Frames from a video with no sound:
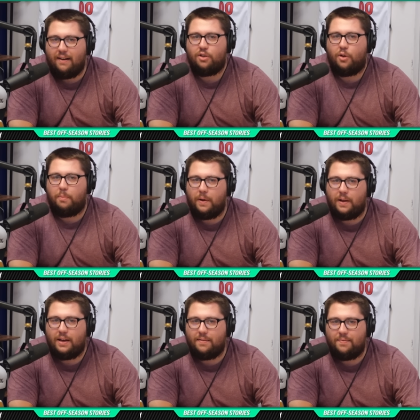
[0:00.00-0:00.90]
down a little
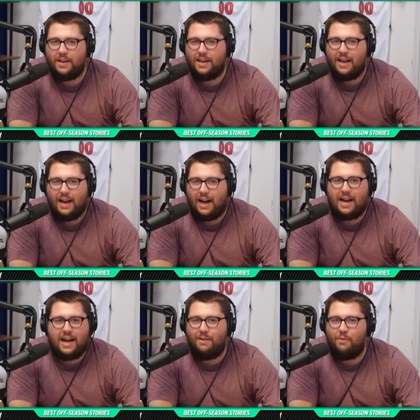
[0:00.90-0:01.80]
bit, and
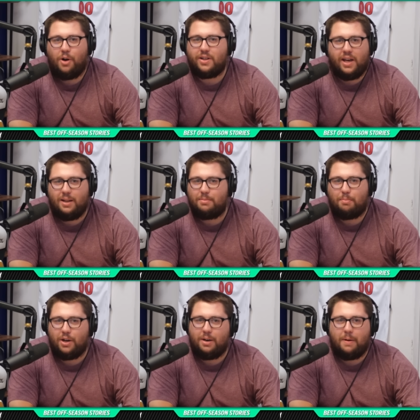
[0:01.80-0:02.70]
I, I want Caleb to
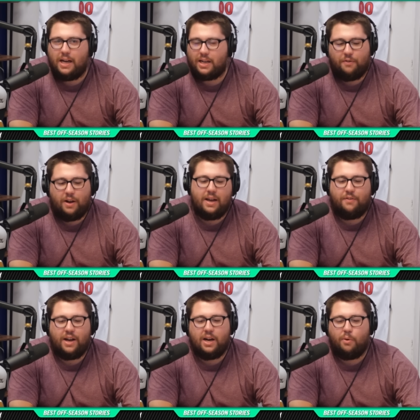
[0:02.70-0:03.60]
bring it back. If I
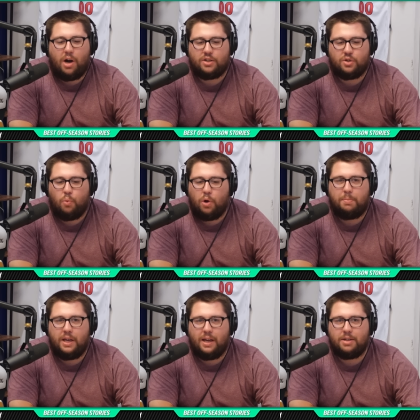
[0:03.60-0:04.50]
if I had to watch a 1
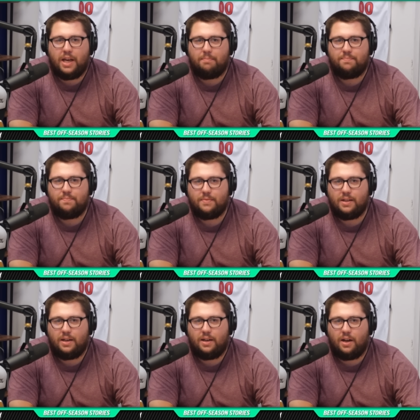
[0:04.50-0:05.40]
p.m. game
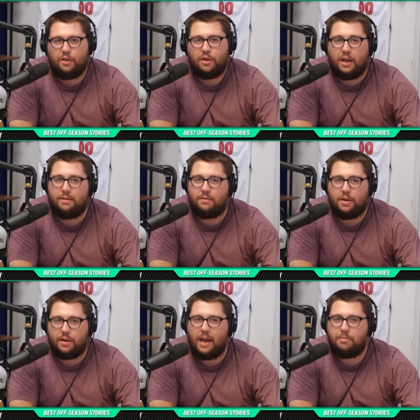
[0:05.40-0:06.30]
uh, other than
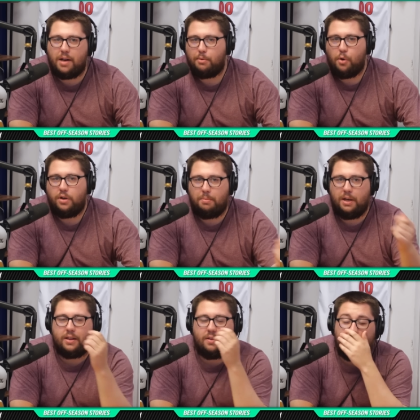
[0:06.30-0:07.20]
the game that I'm going to
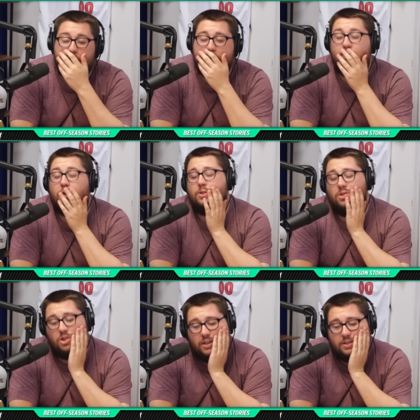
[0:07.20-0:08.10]
be at, the Vikings
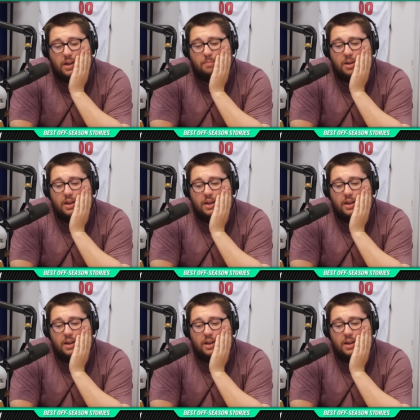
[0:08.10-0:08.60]
versus Giants game.